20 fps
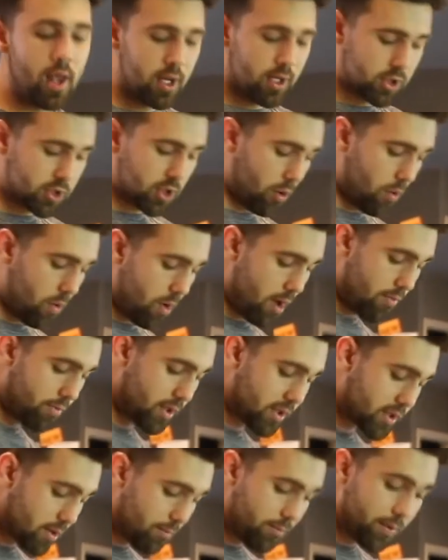So
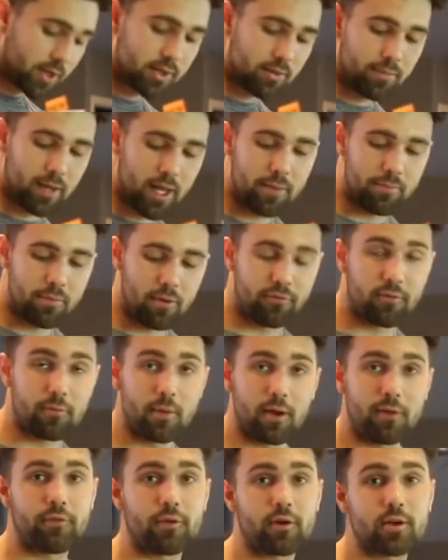this is a big debate, but for
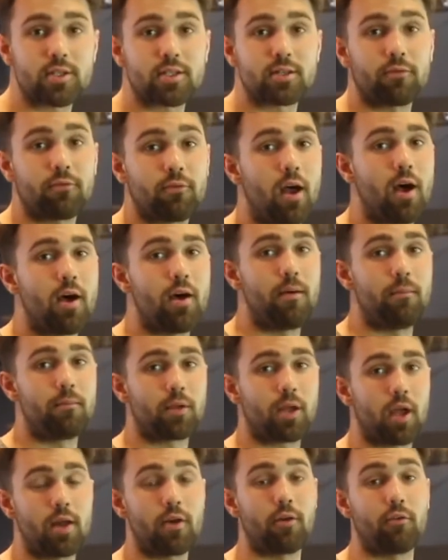my first
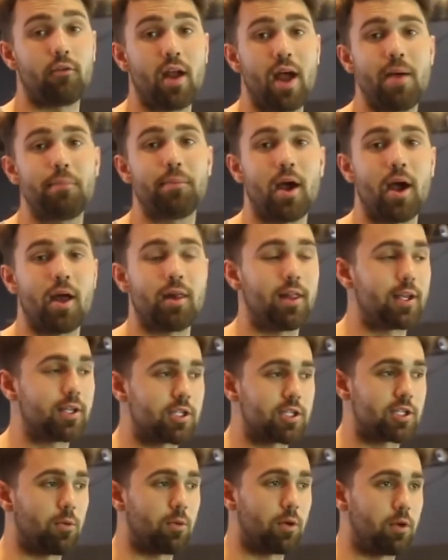kind of rep, I like
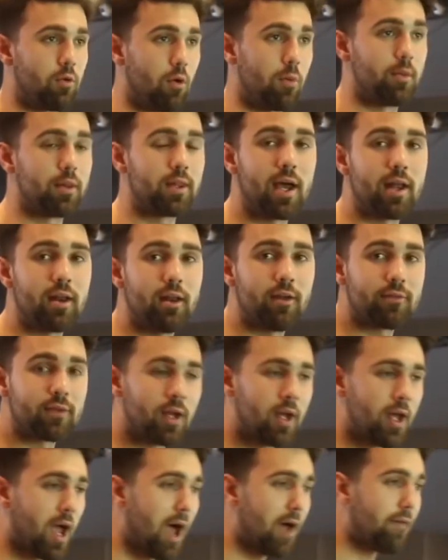just doing normal deadlift.
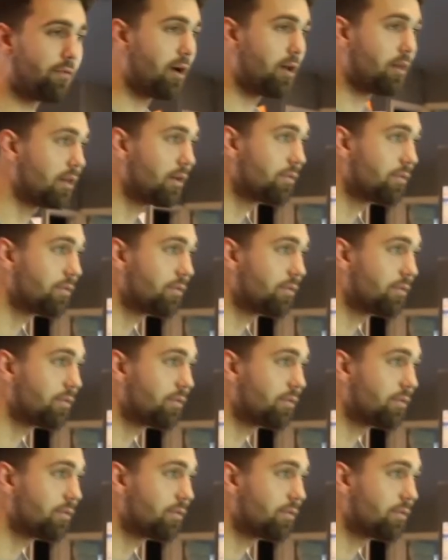I find